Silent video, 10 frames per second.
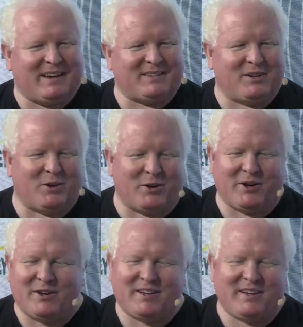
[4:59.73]
a
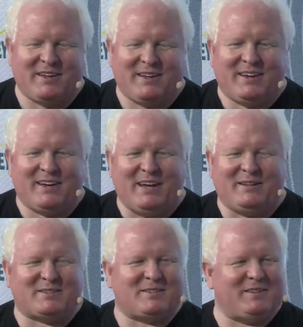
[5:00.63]
nerd.
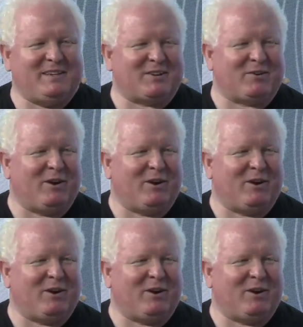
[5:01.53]
These are